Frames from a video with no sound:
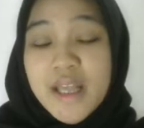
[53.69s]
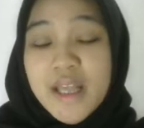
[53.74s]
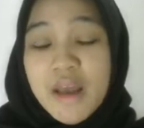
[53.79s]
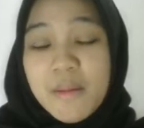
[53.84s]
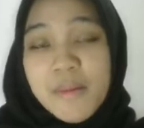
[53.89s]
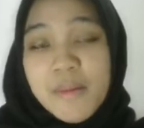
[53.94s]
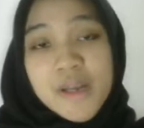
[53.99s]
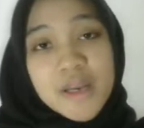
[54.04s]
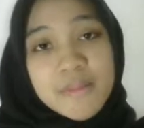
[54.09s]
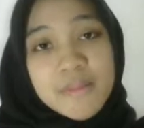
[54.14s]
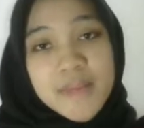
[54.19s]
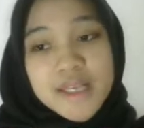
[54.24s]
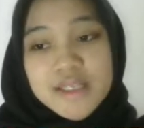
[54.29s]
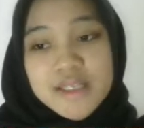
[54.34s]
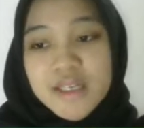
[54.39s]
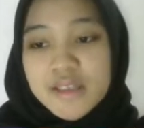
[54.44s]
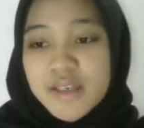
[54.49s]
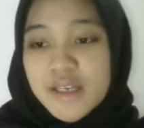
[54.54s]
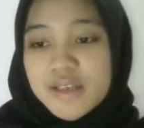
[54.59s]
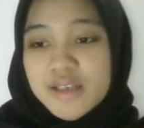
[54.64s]
pandemics
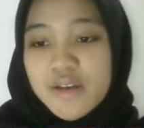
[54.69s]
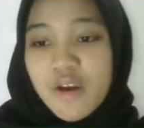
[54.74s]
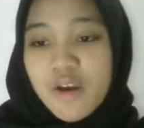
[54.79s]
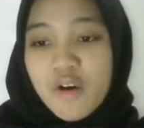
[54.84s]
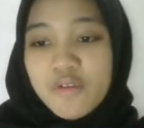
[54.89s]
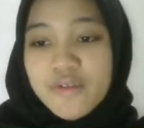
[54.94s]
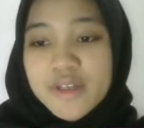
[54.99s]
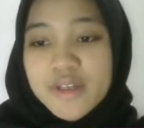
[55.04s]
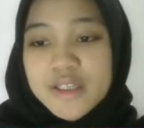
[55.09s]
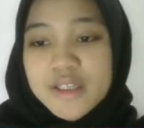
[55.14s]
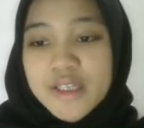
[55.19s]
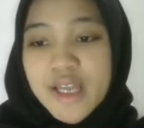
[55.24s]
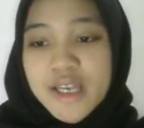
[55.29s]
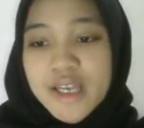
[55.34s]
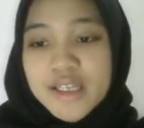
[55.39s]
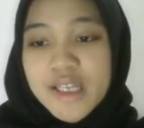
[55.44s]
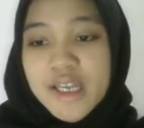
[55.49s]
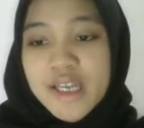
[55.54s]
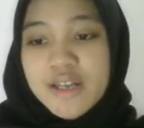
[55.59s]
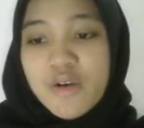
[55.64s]
such as
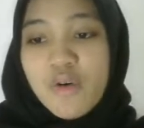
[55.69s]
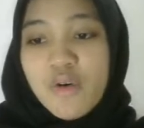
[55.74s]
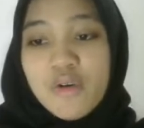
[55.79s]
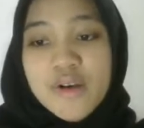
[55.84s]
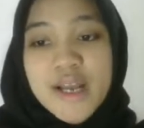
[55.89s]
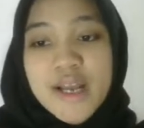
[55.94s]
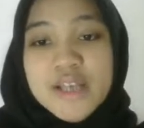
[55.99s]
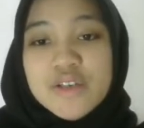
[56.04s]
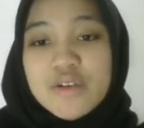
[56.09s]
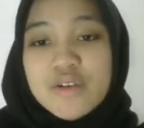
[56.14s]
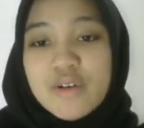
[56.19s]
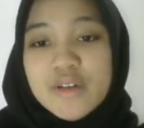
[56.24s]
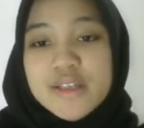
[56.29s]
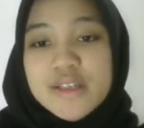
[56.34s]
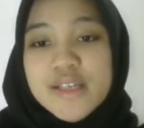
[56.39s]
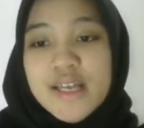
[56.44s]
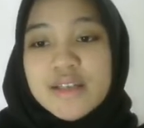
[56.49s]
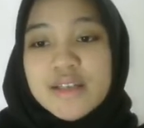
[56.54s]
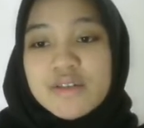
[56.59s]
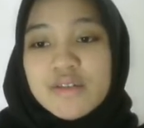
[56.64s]
COVID-19, or natural
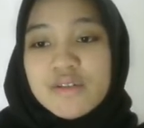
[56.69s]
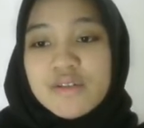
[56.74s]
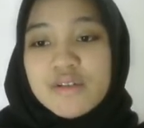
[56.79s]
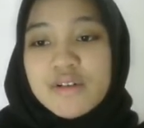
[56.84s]
disaster.